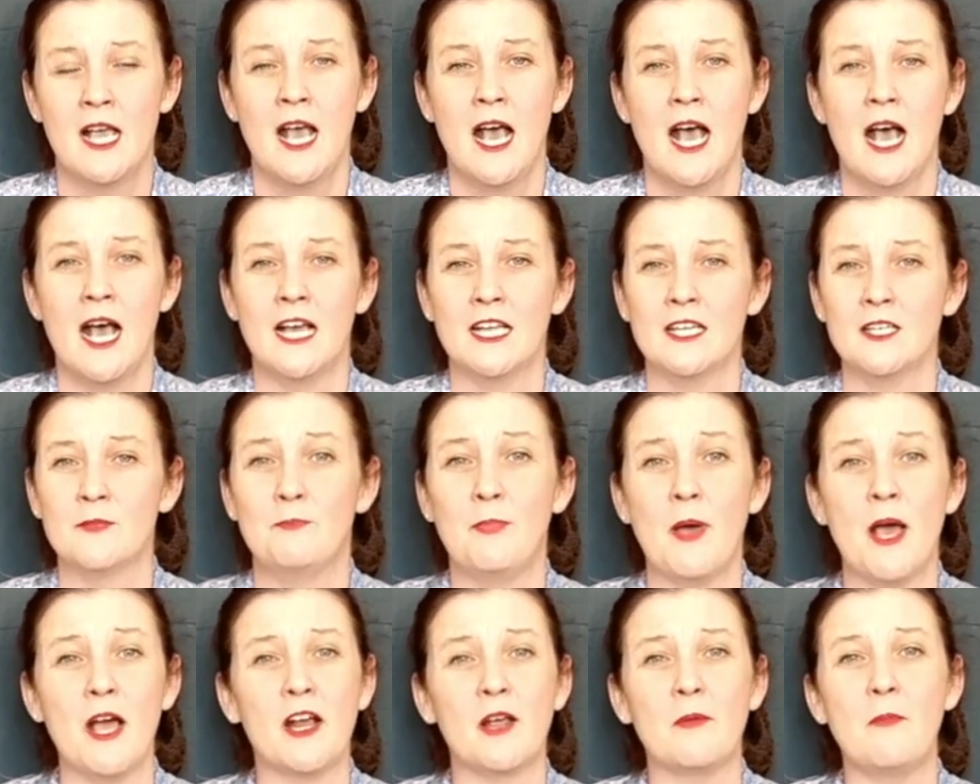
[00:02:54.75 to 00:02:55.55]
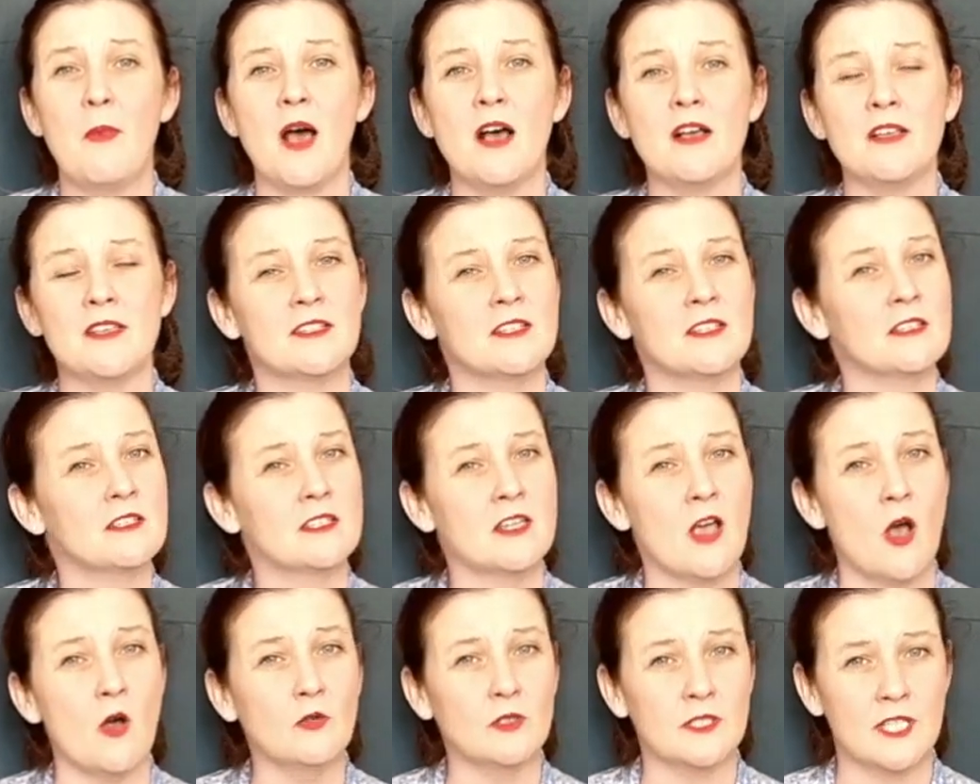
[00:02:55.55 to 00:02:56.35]
and Buckmaster
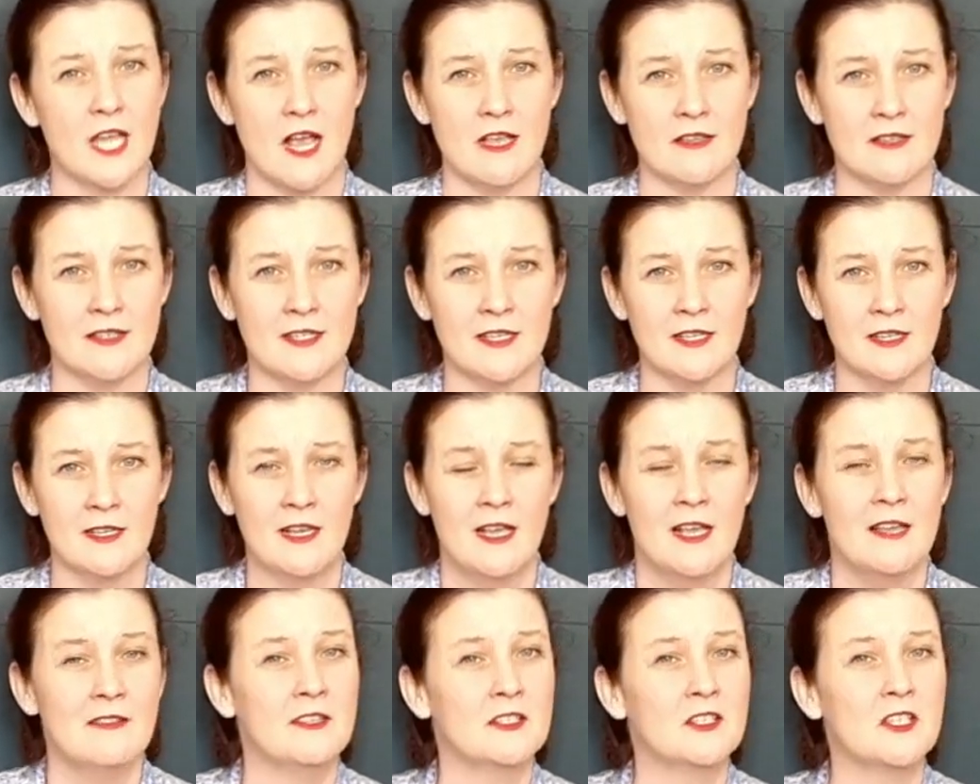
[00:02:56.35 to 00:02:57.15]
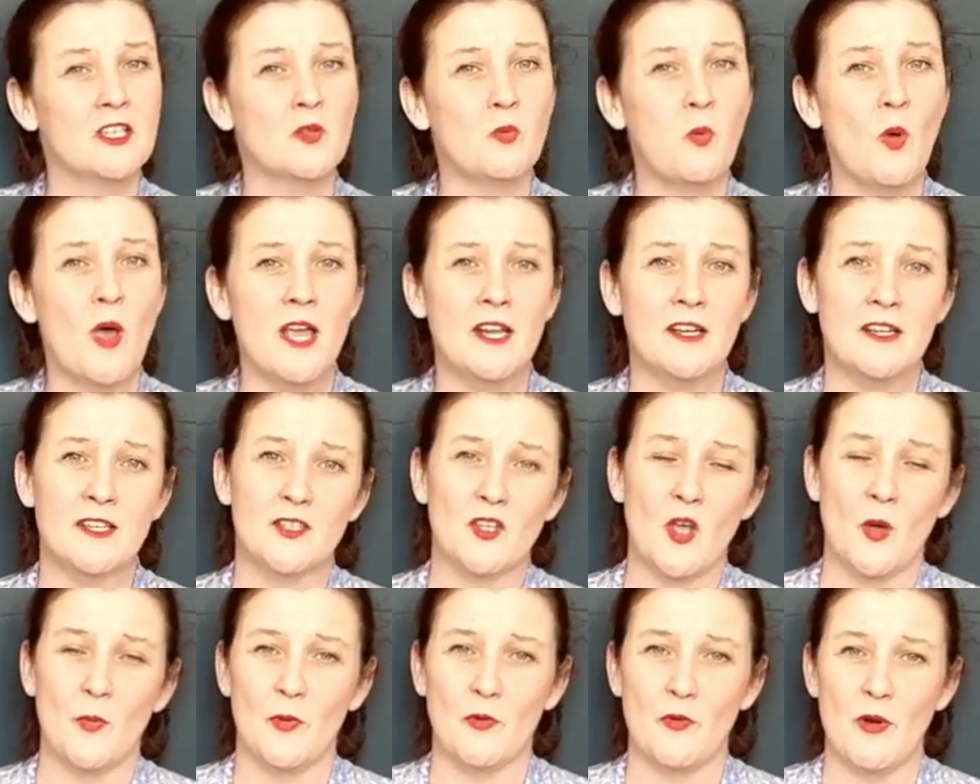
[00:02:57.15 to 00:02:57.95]
told us that as wireless
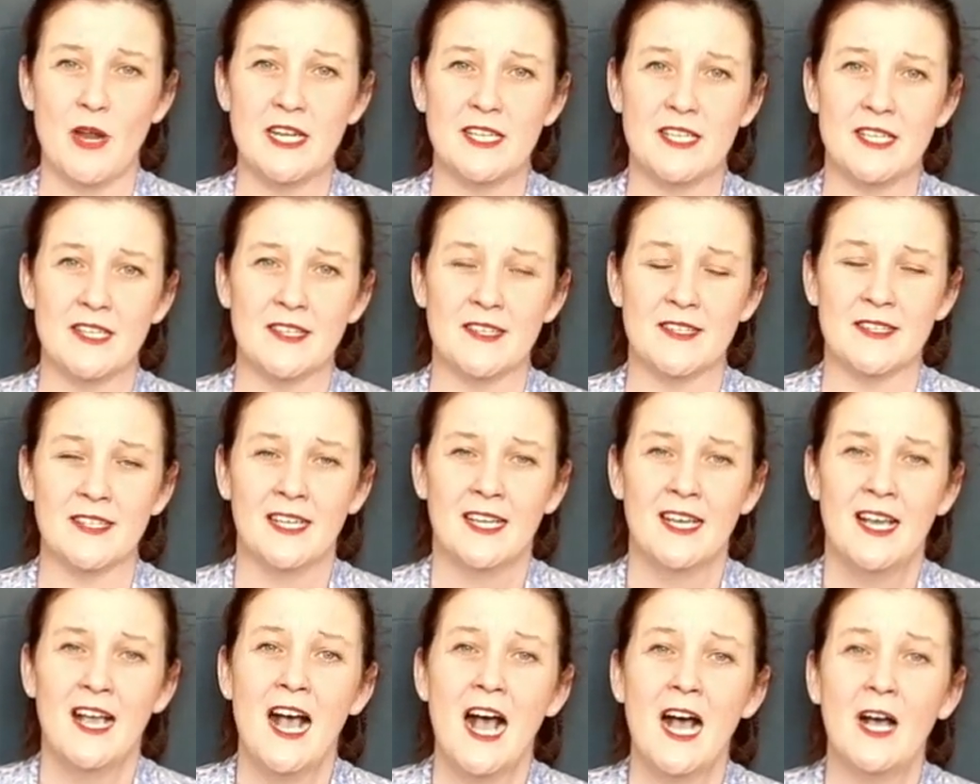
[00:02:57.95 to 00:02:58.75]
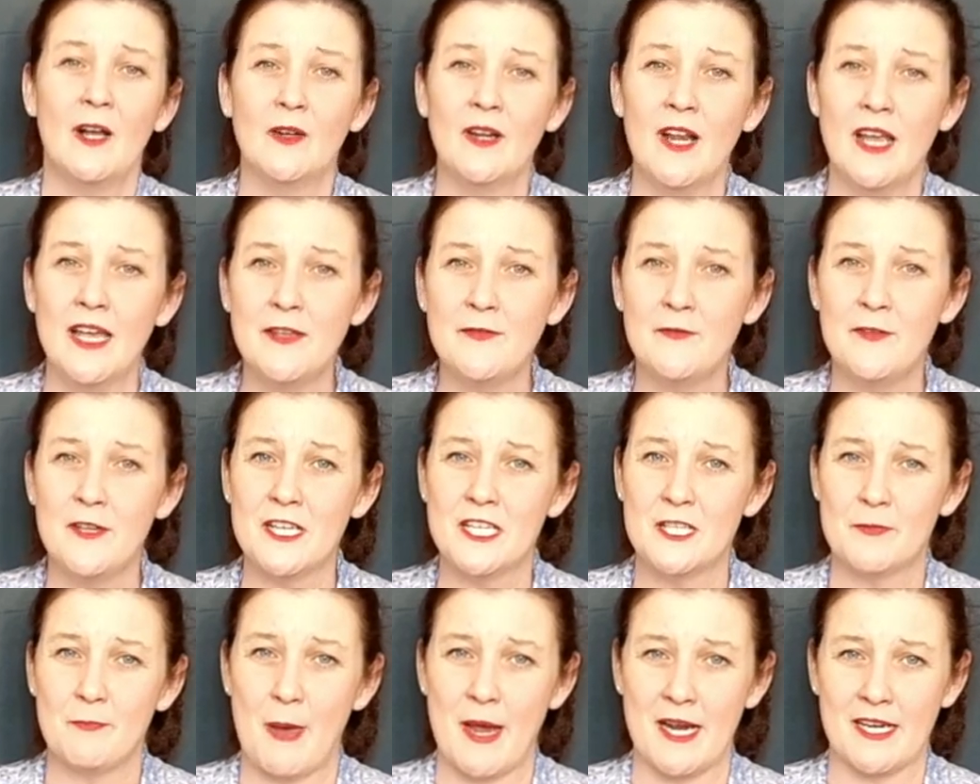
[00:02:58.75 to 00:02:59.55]
operators, our life
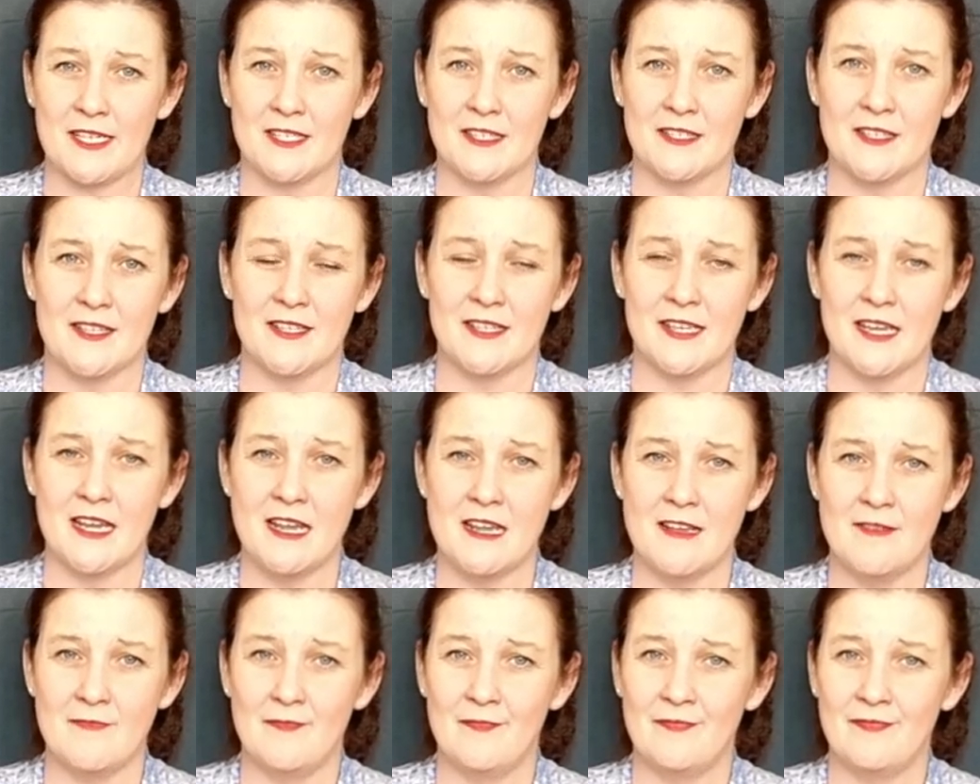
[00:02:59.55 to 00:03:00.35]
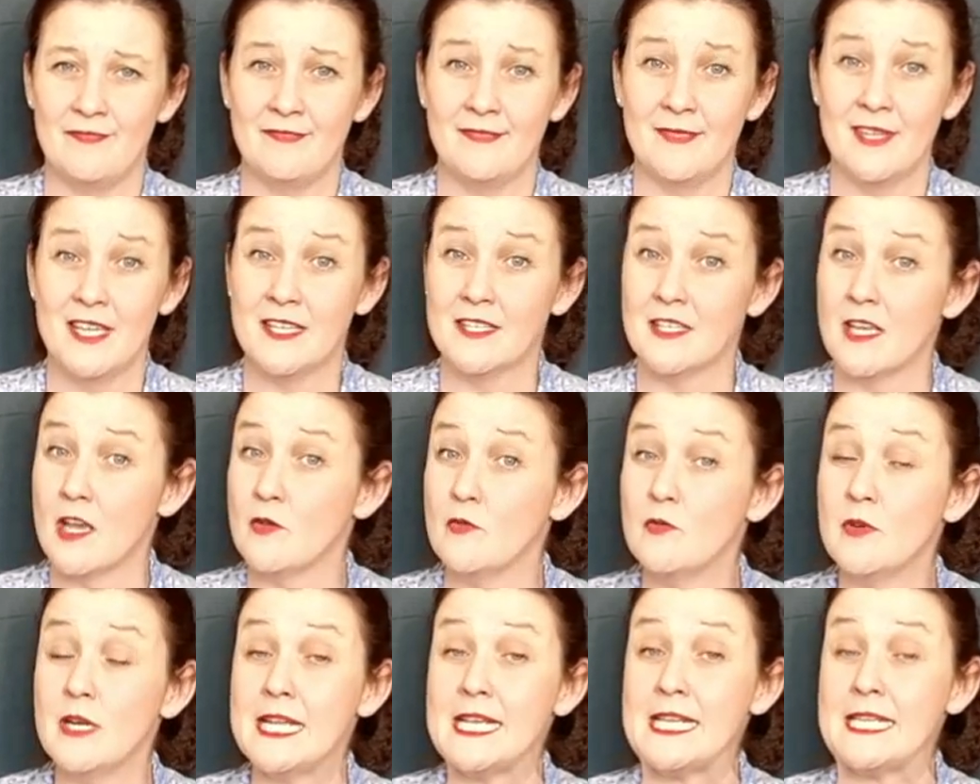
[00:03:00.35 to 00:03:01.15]
expectancy is
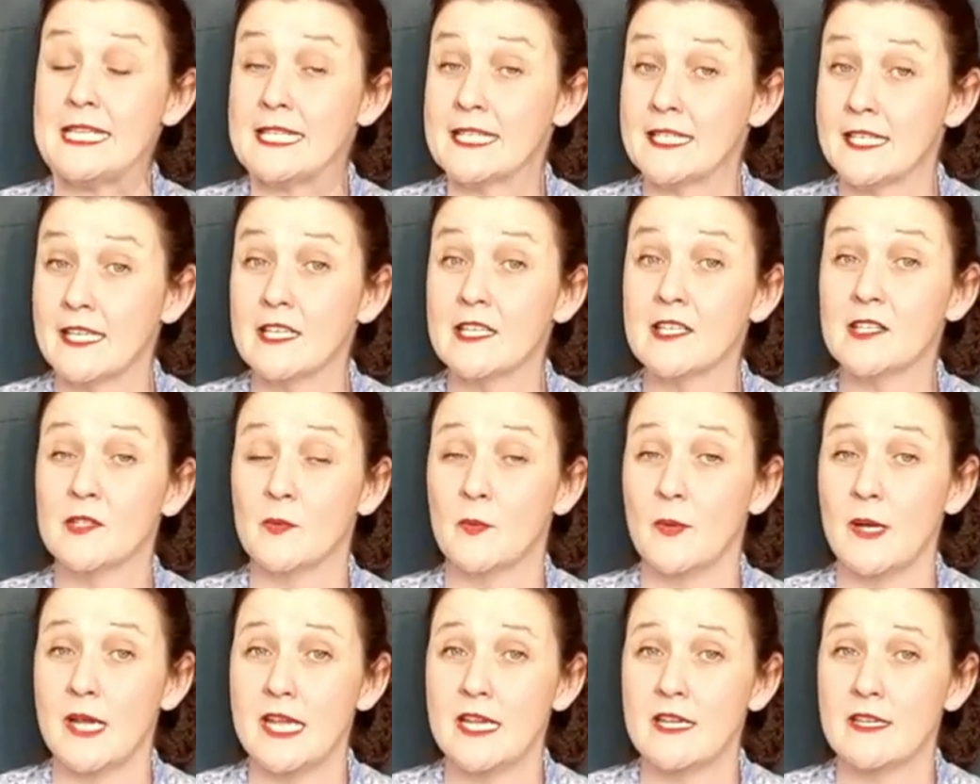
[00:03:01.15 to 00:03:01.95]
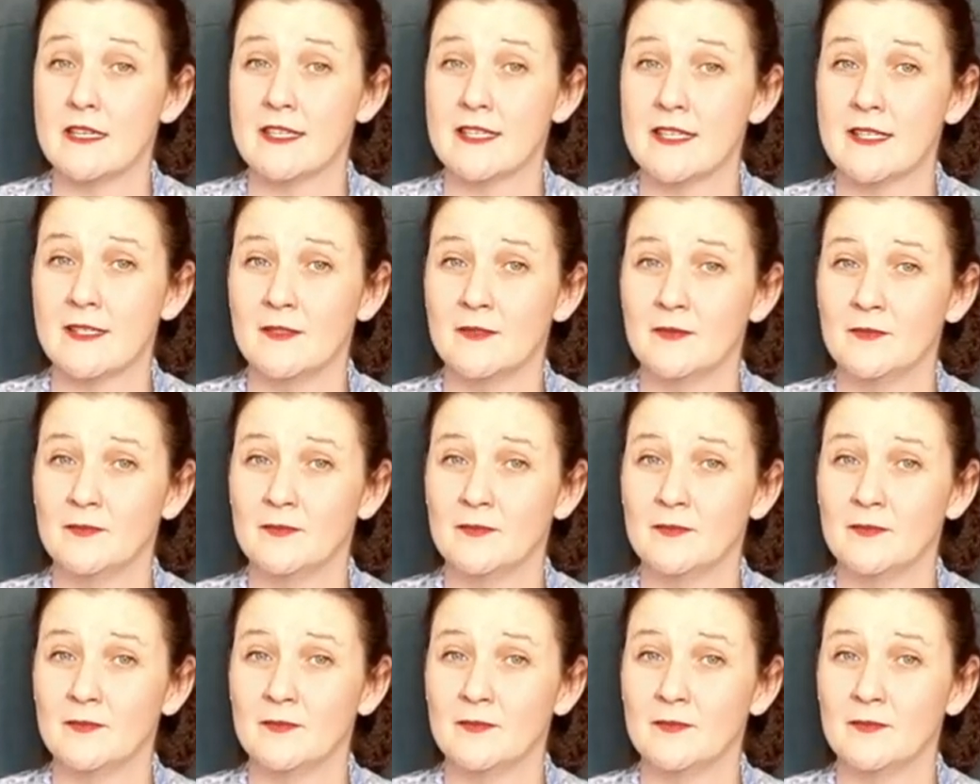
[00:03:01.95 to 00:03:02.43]
only six weeks.